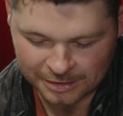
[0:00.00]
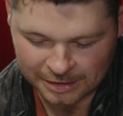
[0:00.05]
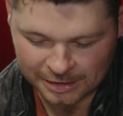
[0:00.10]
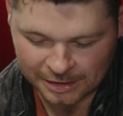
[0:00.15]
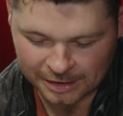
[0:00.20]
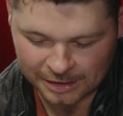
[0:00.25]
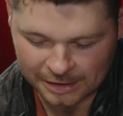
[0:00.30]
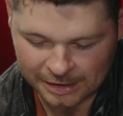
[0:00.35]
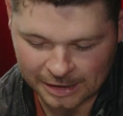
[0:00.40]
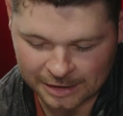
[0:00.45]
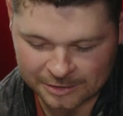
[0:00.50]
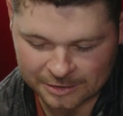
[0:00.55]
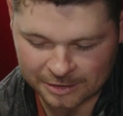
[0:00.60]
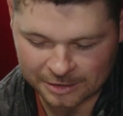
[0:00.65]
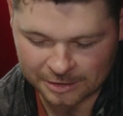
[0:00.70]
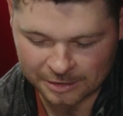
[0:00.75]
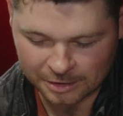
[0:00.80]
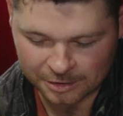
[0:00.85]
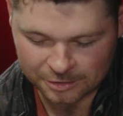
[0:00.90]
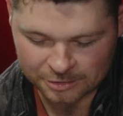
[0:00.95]
And I
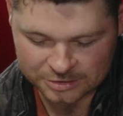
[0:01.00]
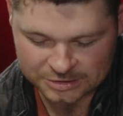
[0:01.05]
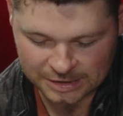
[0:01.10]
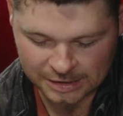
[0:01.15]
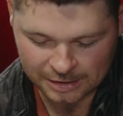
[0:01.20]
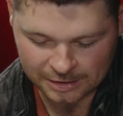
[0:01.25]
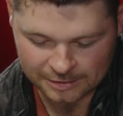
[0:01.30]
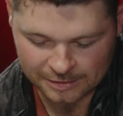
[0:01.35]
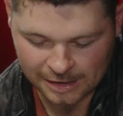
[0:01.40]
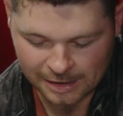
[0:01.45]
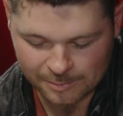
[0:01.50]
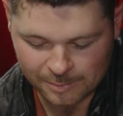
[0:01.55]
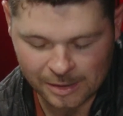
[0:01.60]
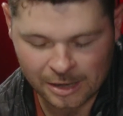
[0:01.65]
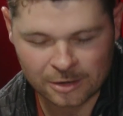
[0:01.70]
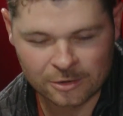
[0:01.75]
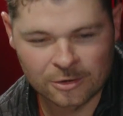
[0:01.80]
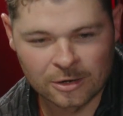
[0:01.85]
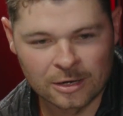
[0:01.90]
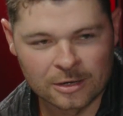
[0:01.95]
think understanding that
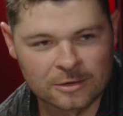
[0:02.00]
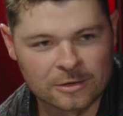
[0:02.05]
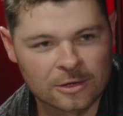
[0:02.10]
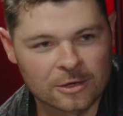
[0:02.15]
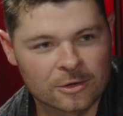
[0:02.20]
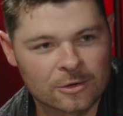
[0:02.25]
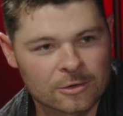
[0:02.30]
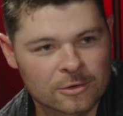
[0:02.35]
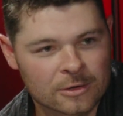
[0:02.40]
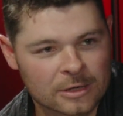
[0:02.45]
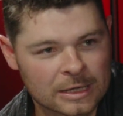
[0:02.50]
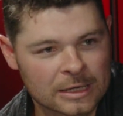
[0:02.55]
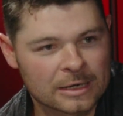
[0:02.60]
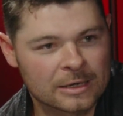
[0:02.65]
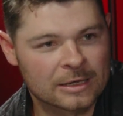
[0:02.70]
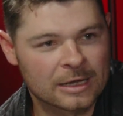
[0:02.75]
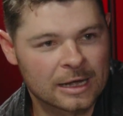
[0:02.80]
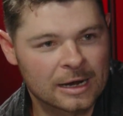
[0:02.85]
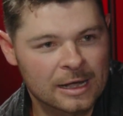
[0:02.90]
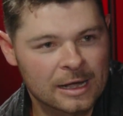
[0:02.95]
background though, and
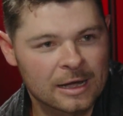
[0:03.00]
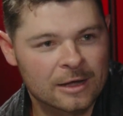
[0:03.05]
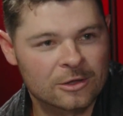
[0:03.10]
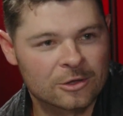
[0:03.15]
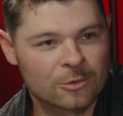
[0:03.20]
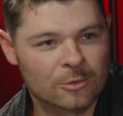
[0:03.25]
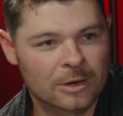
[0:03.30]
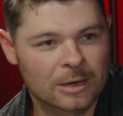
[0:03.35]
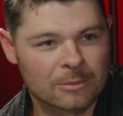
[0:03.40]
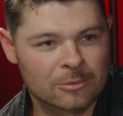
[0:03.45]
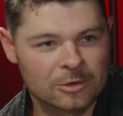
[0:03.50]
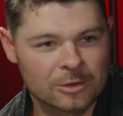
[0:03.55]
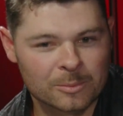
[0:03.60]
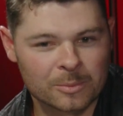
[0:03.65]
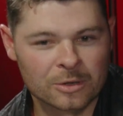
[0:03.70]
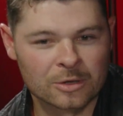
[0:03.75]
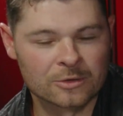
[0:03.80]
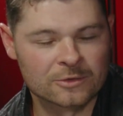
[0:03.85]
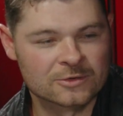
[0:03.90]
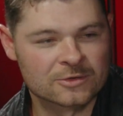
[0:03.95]
kind of how you were able to
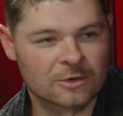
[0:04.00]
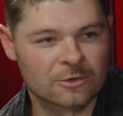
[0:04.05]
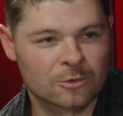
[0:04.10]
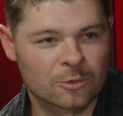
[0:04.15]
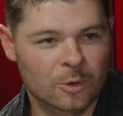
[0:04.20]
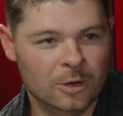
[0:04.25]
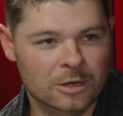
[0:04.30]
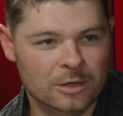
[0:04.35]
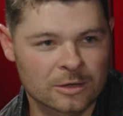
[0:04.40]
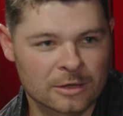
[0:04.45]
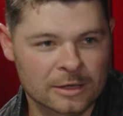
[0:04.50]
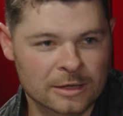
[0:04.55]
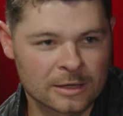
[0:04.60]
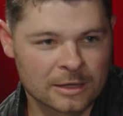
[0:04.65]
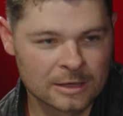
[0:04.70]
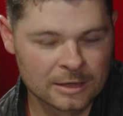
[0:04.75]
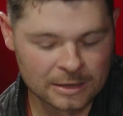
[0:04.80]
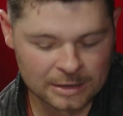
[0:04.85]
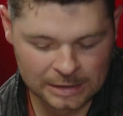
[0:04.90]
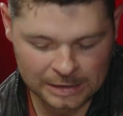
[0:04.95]
build so quickly
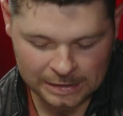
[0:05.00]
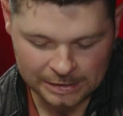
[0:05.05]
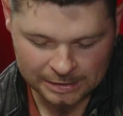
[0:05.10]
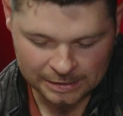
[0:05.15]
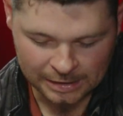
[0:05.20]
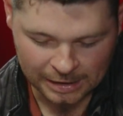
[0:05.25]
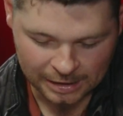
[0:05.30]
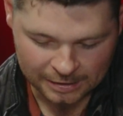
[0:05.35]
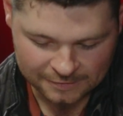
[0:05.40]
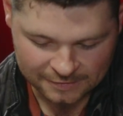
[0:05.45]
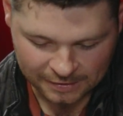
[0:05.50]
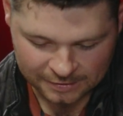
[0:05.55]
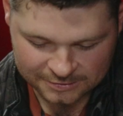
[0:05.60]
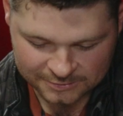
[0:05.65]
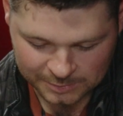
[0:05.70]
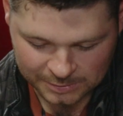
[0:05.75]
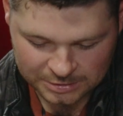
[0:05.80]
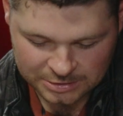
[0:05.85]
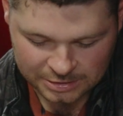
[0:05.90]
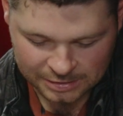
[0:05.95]
kind of takes
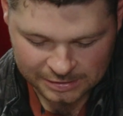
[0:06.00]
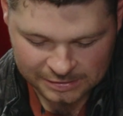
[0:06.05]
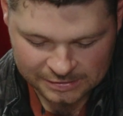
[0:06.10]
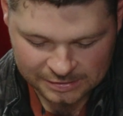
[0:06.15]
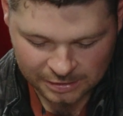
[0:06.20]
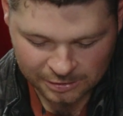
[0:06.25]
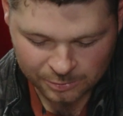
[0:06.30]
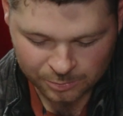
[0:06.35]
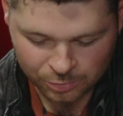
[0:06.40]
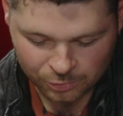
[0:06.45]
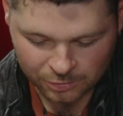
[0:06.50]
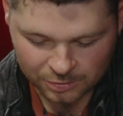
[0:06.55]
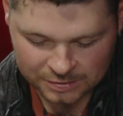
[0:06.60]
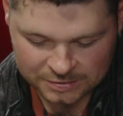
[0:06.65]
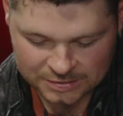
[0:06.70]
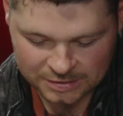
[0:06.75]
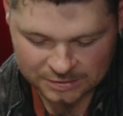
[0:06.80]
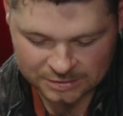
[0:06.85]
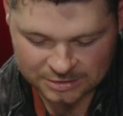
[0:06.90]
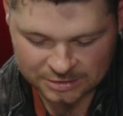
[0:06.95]
me to these other
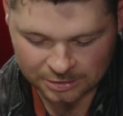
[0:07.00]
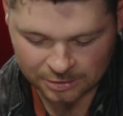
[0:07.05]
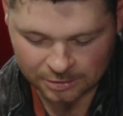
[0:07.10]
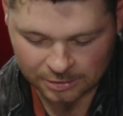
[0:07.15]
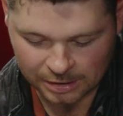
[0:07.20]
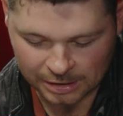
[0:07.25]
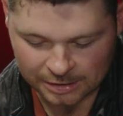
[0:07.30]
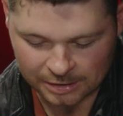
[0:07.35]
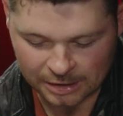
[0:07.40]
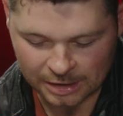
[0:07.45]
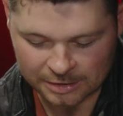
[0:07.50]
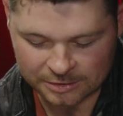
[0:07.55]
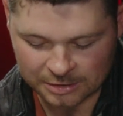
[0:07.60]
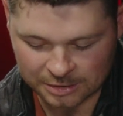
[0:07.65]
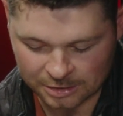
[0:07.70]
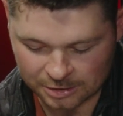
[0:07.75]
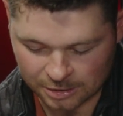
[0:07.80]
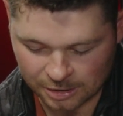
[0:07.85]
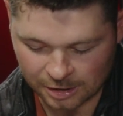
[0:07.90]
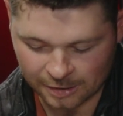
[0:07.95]
points. And so I
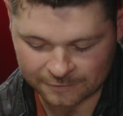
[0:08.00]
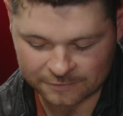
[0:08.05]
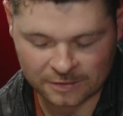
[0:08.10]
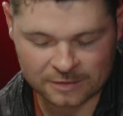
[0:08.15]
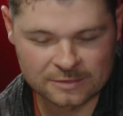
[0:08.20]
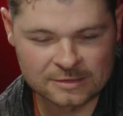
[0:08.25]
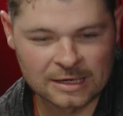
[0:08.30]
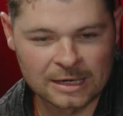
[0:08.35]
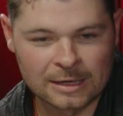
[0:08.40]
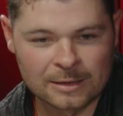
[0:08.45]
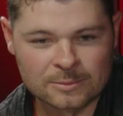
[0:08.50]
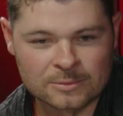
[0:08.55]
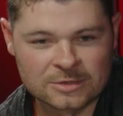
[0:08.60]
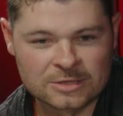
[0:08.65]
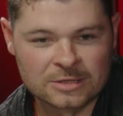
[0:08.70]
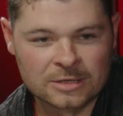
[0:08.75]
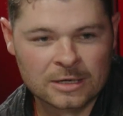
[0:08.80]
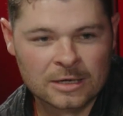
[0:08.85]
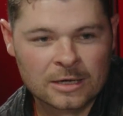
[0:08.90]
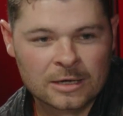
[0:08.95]
think
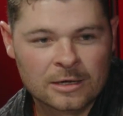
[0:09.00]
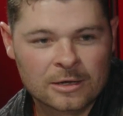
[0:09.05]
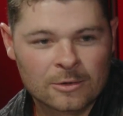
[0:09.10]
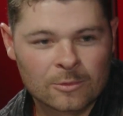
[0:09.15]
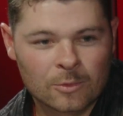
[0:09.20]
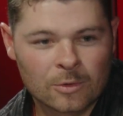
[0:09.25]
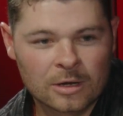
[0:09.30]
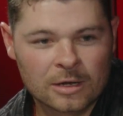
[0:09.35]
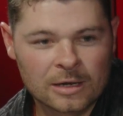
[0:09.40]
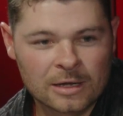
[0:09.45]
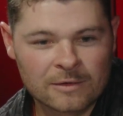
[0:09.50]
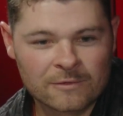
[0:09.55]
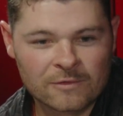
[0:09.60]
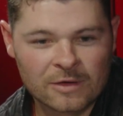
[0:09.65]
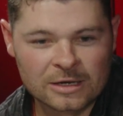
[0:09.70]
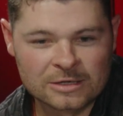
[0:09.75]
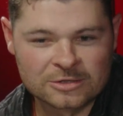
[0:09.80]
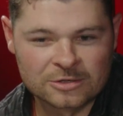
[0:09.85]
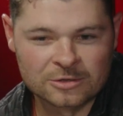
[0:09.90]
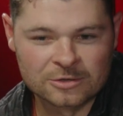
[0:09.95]
oftentimes what
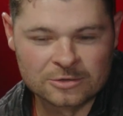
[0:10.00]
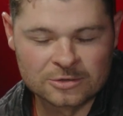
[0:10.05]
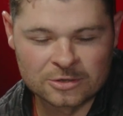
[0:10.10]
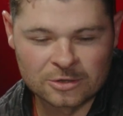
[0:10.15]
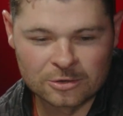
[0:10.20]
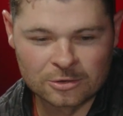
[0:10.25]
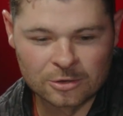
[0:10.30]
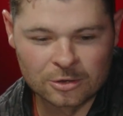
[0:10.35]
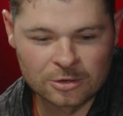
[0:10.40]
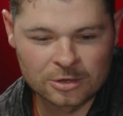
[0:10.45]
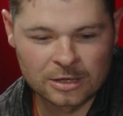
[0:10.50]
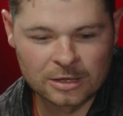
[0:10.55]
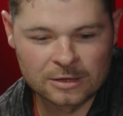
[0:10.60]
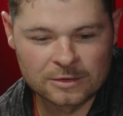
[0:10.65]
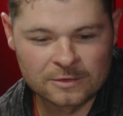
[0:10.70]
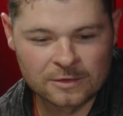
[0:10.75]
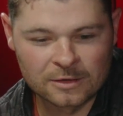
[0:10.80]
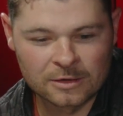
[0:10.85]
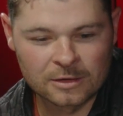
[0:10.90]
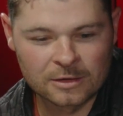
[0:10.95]
investors are looking
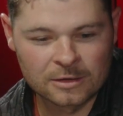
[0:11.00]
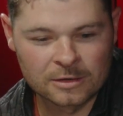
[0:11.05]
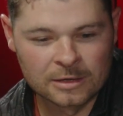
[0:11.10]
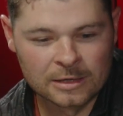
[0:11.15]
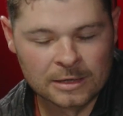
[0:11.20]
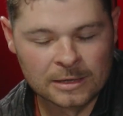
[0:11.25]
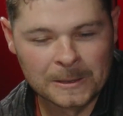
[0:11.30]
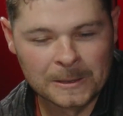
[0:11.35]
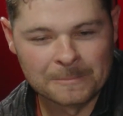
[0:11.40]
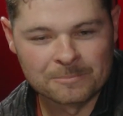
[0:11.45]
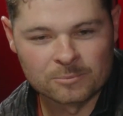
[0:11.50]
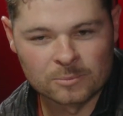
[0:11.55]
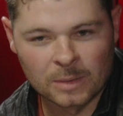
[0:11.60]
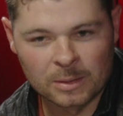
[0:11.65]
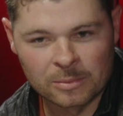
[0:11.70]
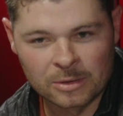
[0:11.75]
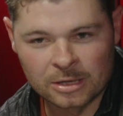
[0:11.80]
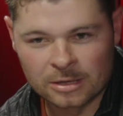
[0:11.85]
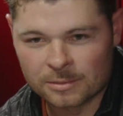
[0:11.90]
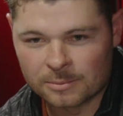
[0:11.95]
to,
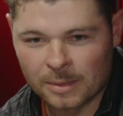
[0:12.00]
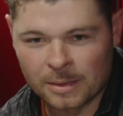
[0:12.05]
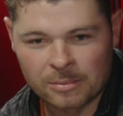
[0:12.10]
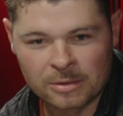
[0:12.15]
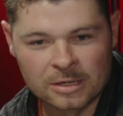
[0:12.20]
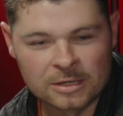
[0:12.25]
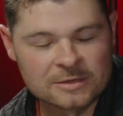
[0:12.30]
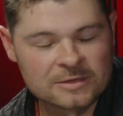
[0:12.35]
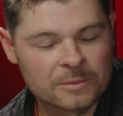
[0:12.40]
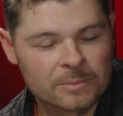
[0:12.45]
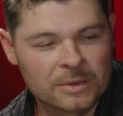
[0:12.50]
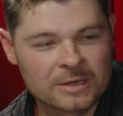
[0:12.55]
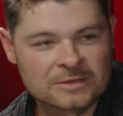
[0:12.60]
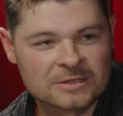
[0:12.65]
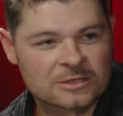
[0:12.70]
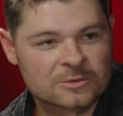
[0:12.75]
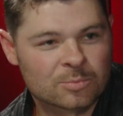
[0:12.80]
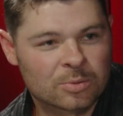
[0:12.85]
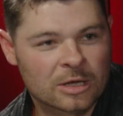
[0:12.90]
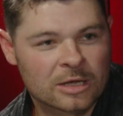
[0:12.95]
maybe it's a
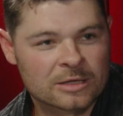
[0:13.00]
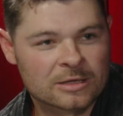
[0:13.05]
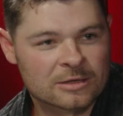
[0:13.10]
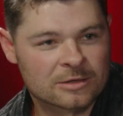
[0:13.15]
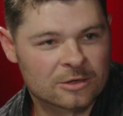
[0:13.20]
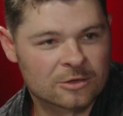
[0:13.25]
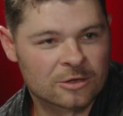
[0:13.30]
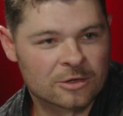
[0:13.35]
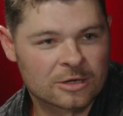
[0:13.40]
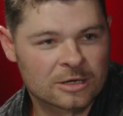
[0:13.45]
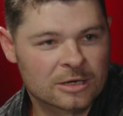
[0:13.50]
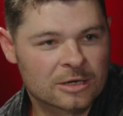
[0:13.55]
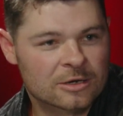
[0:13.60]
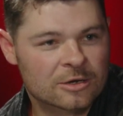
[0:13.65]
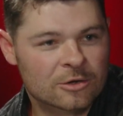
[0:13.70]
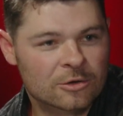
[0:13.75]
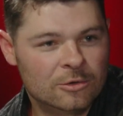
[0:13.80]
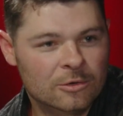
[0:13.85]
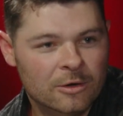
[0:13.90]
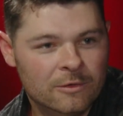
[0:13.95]
business plan that they're looking to
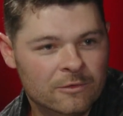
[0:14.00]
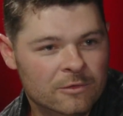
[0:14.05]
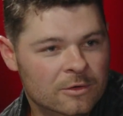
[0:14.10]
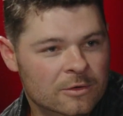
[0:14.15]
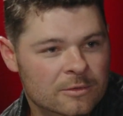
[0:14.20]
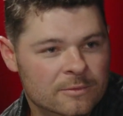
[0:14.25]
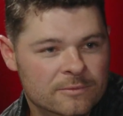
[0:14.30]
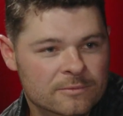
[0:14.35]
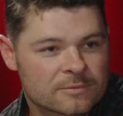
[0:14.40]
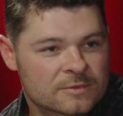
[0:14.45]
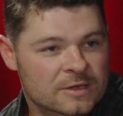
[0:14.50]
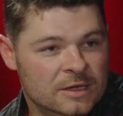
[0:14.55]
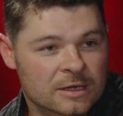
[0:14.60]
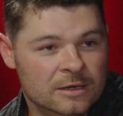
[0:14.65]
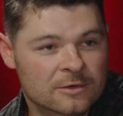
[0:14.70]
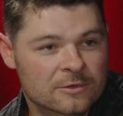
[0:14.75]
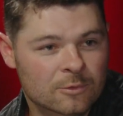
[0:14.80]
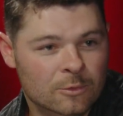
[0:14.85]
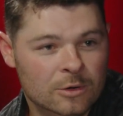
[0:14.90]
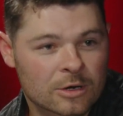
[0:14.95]
do over
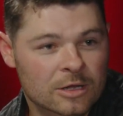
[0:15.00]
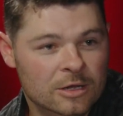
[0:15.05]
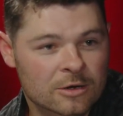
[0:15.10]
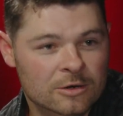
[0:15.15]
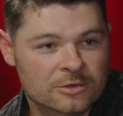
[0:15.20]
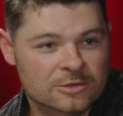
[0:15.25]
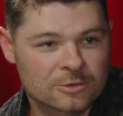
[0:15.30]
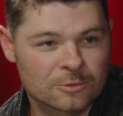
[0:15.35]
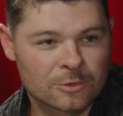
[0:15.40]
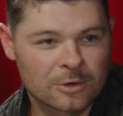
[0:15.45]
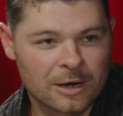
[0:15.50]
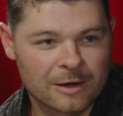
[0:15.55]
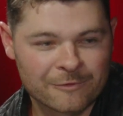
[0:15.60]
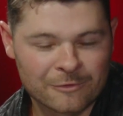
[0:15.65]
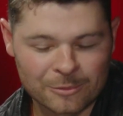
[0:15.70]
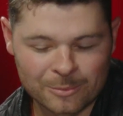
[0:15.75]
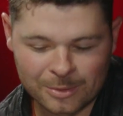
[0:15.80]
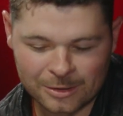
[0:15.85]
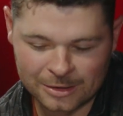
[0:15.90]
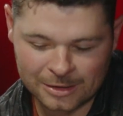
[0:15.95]
10, 20 years or
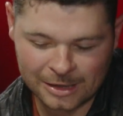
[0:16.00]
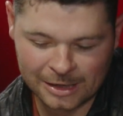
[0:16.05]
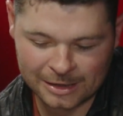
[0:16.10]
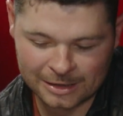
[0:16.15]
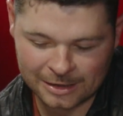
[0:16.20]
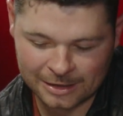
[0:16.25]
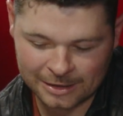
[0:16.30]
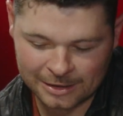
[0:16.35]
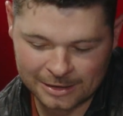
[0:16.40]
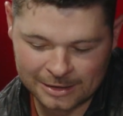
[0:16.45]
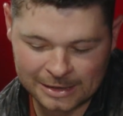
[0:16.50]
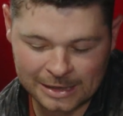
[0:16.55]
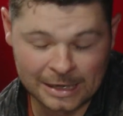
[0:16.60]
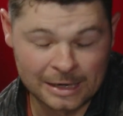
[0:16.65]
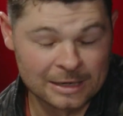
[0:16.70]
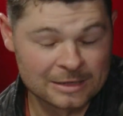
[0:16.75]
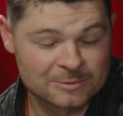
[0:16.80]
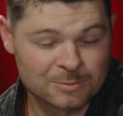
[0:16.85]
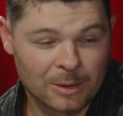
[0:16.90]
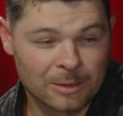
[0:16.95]
whatever, but and
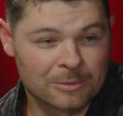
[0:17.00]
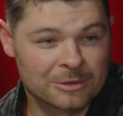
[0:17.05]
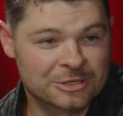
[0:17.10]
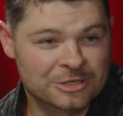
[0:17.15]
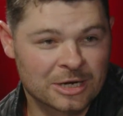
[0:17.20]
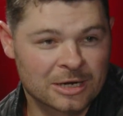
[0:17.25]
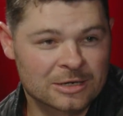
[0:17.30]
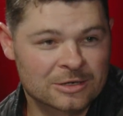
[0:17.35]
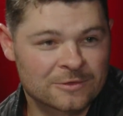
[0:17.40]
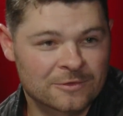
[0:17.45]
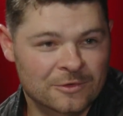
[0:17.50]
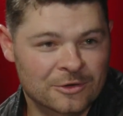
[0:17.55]
it's probably changed for